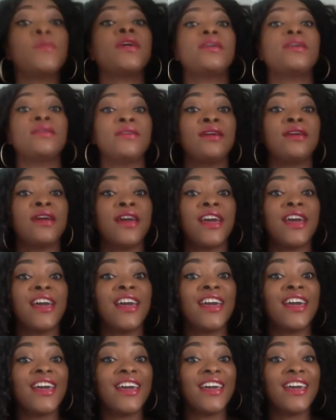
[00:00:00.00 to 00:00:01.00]
me
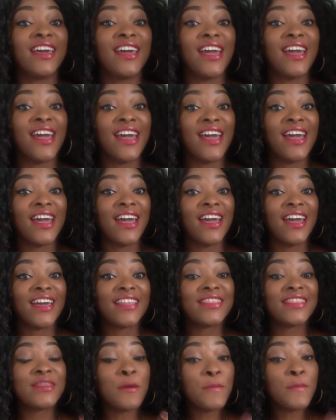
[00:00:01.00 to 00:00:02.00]

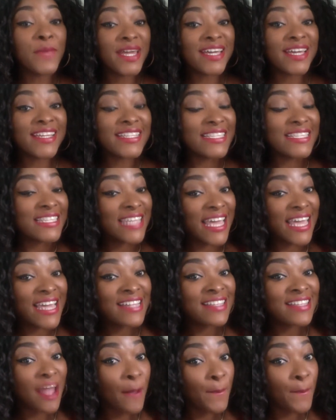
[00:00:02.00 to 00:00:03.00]
the main
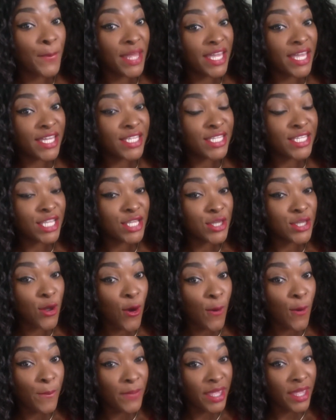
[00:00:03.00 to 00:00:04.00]
thing that makes
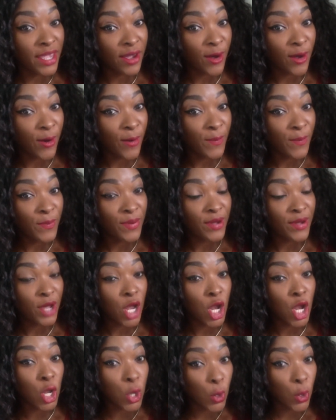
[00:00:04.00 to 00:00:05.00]
your makeup
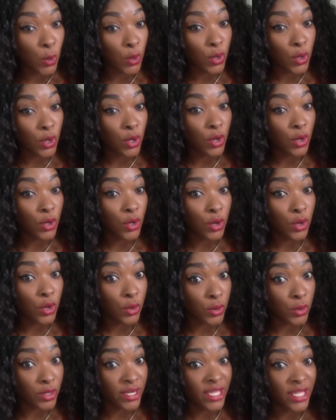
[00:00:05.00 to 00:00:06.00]
look
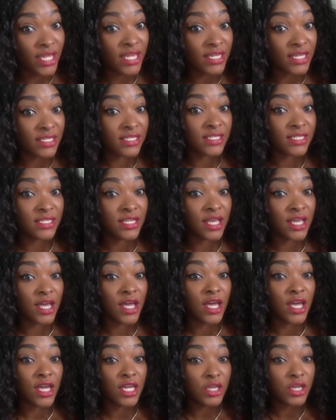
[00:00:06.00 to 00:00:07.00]
good is
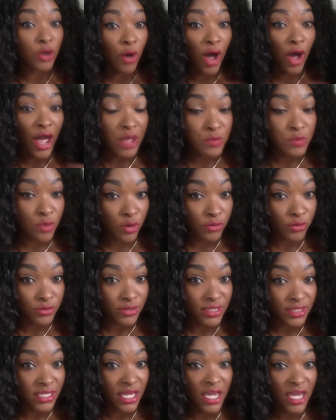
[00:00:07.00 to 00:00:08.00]
your
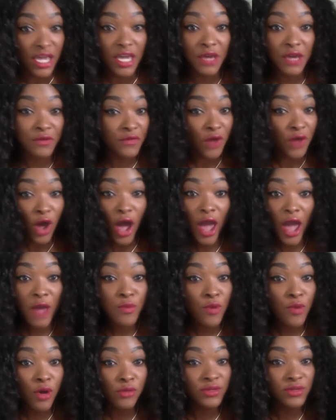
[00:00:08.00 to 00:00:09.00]
eyebrows if your
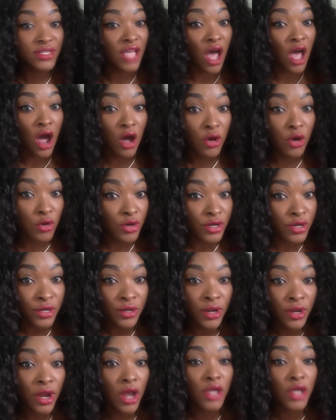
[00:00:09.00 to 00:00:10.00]
eyebrows are good
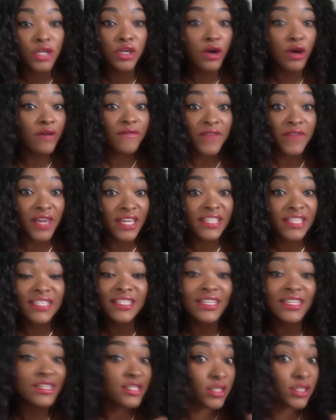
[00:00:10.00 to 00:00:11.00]
your face
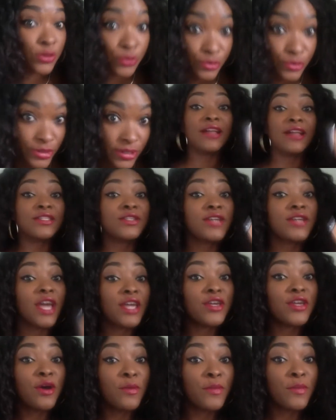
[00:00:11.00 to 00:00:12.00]
is good and to
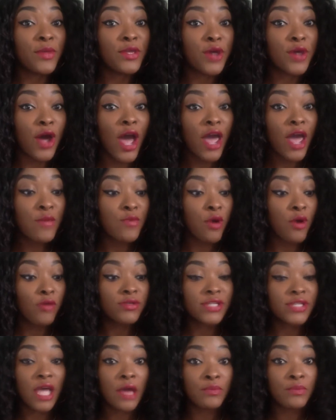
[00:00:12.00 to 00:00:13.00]
get your your
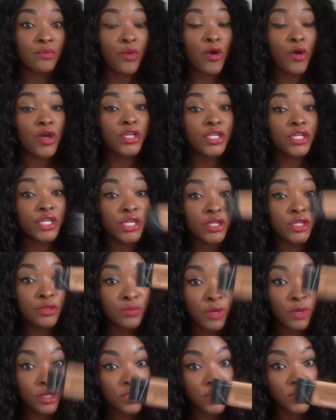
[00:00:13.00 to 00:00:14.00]
eyebrows on point you
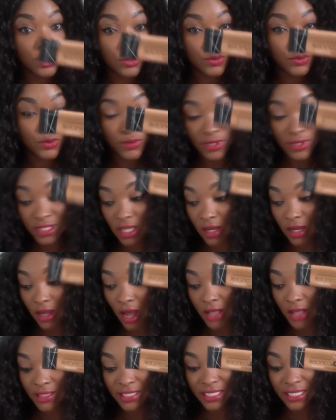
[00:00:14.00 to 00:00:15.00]
must use a
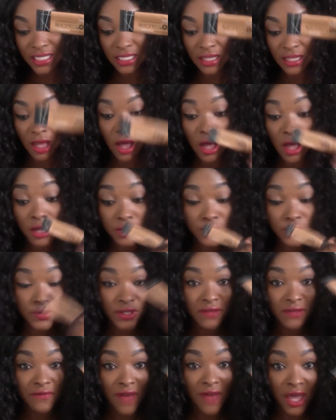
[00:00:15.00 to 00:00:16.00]
concealer to
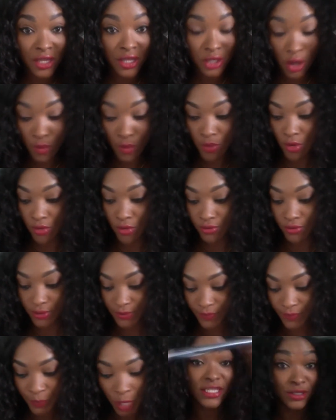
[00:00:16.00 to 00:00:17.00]
define your brows
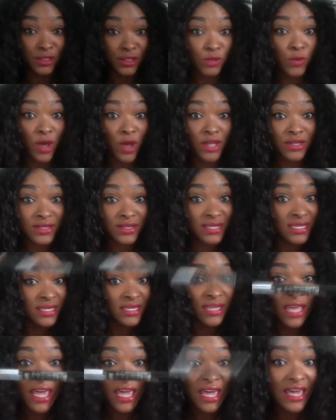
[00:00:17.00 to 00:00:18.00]
so what you need
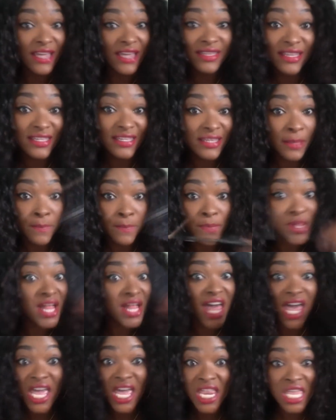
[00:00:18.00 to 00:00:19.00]
is a simple
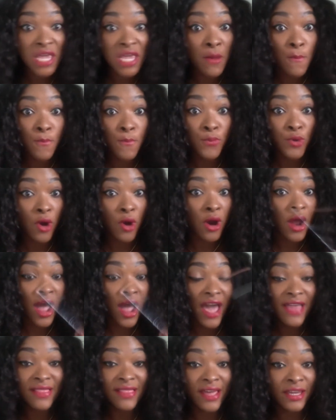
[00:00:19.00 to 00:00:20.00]
any brown
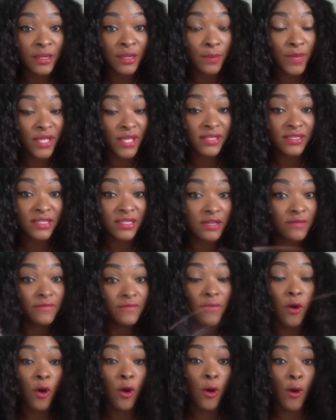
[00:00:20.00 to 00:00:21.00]
eyeliner pencil
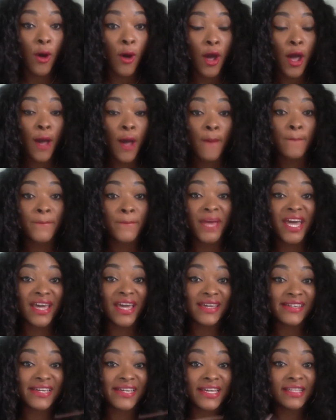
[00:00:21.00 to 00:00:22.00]
for
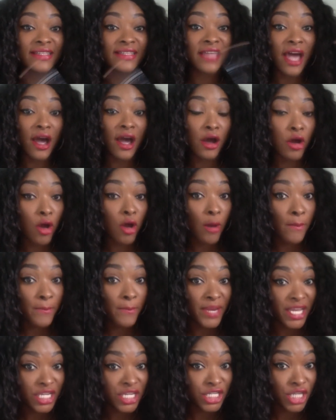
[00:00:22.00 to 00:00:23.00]
my dark
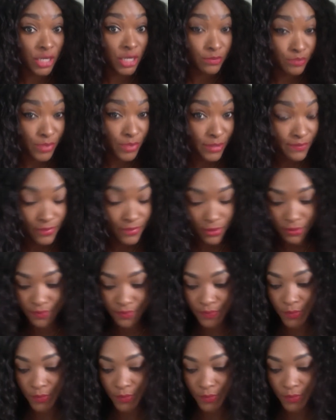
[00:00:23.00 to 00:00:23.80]
complexion people